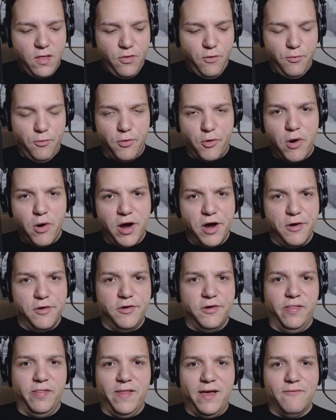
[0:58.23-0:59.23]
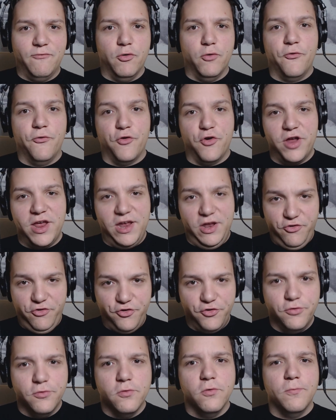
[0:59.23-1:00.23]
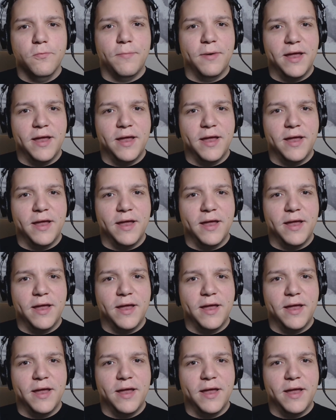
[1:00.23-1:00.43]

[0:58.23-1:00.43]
the required level for each tool,